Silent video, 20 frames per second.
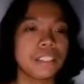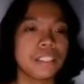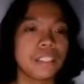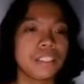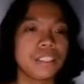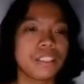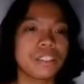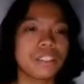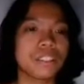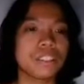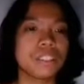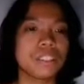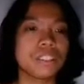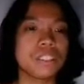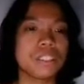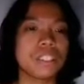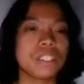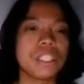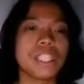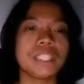is used
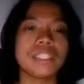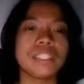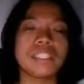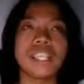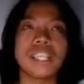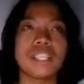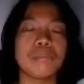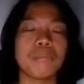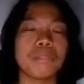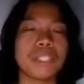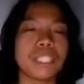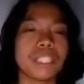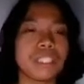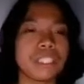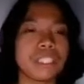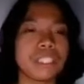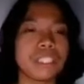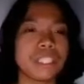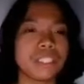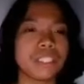to make
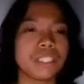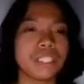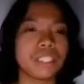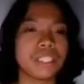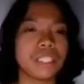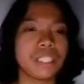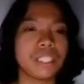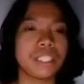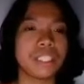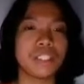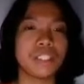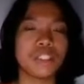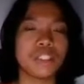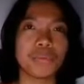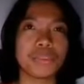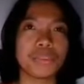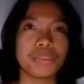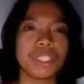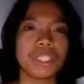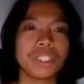to
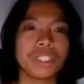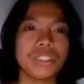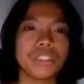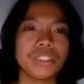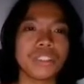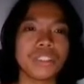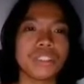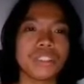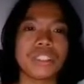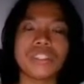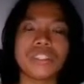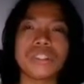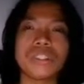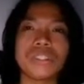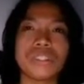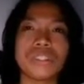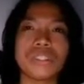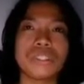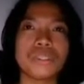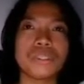attach a static
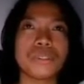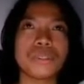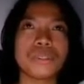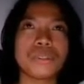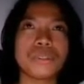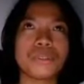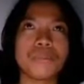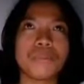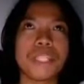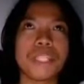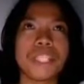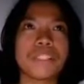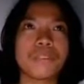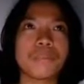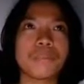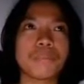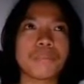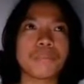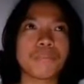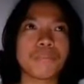IP address,
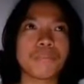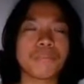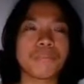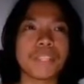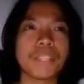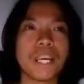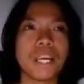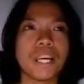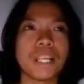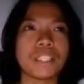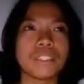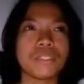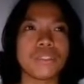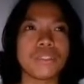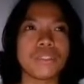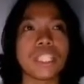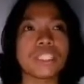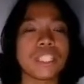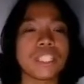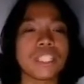and also
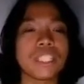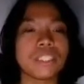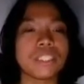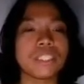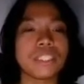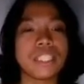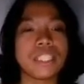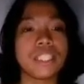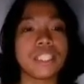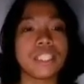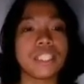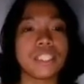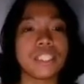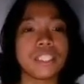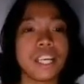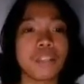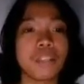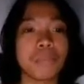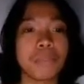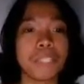uh,
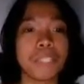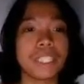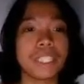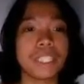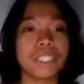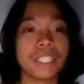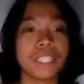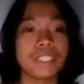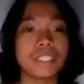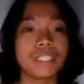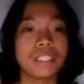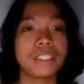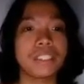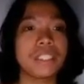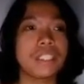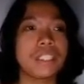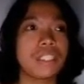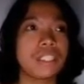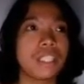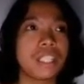
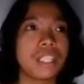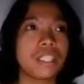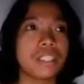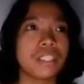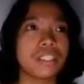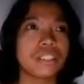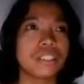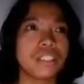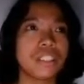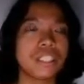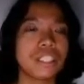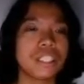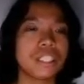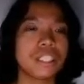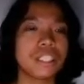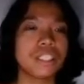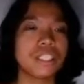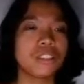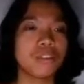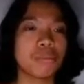it
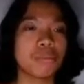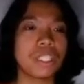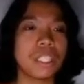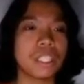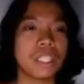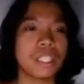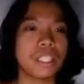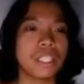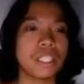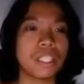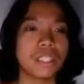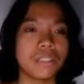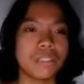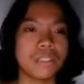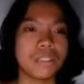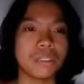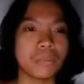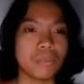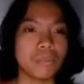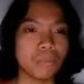allows
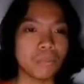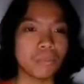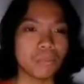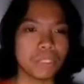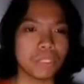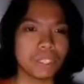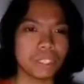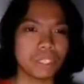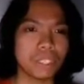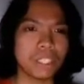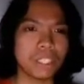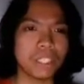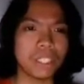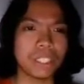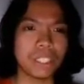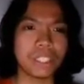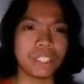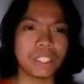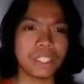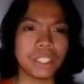to
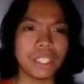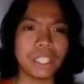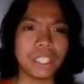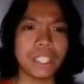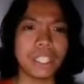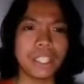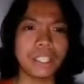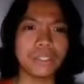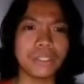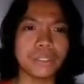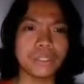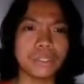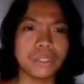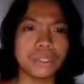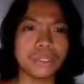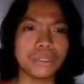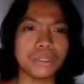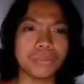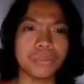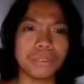automatically remap
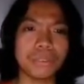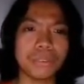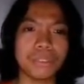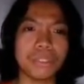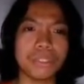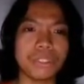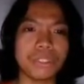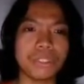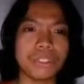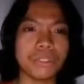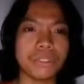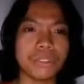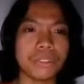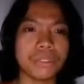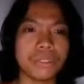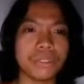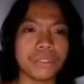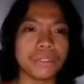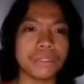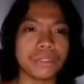the address to another
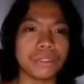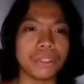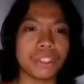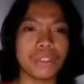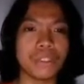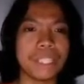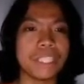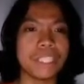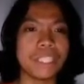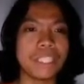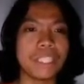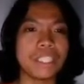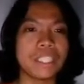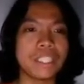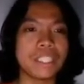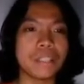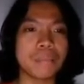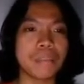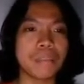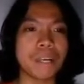EC2
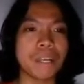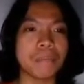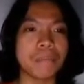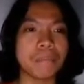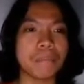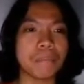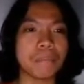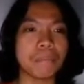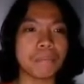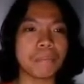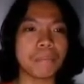instance in the